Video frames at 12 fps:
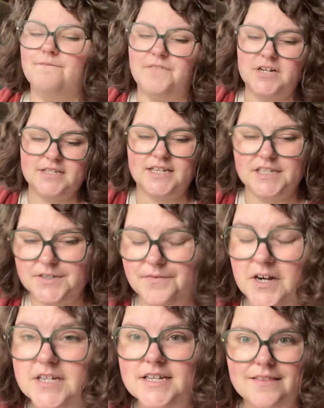first things
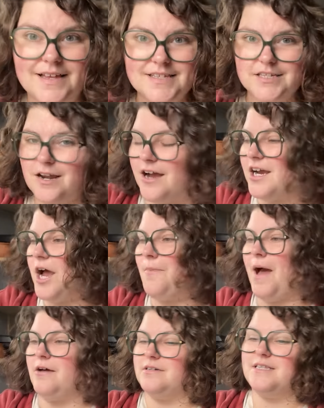first, let's talk
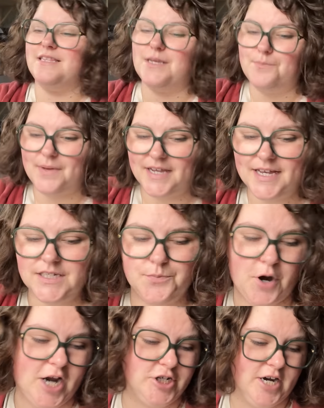about the biggest
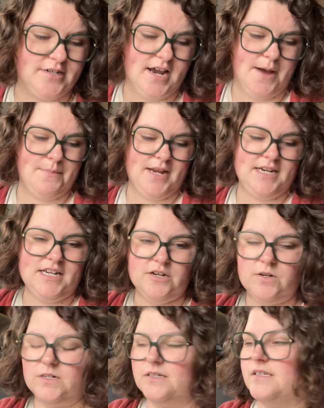project on my
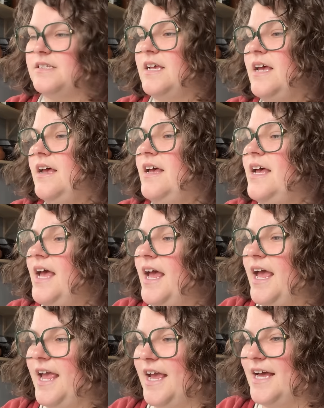needles,
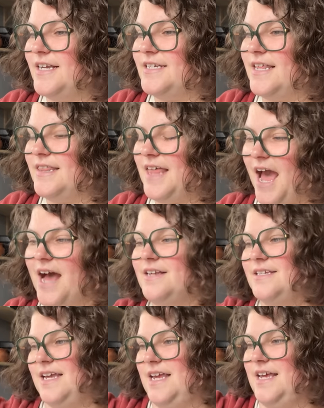and
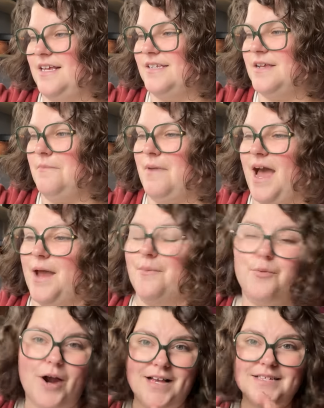that is my
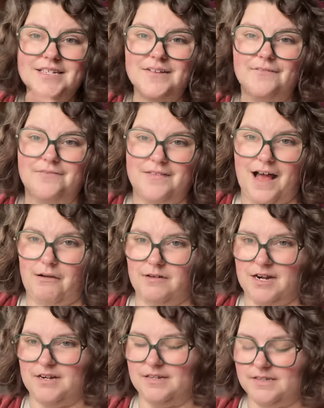pressed
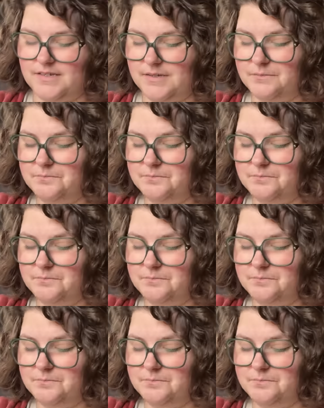flowers